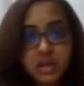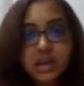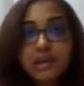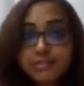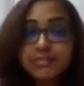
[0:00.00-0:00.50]

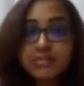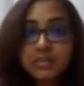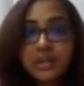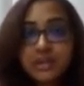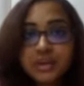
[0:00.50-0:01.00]
if
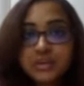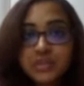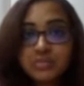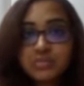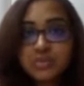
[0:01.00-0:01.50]

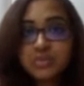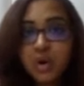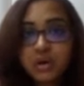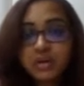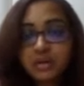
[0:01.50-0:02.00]
intervention was
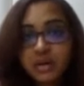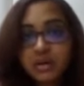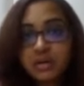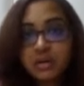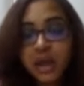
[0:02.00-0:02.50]
not
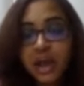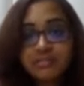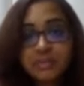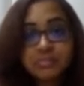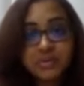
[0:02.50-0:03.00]
have
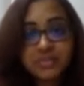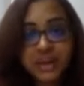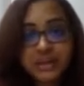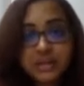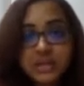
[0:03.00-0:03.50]
been
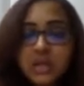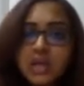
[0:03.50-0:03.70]
provided.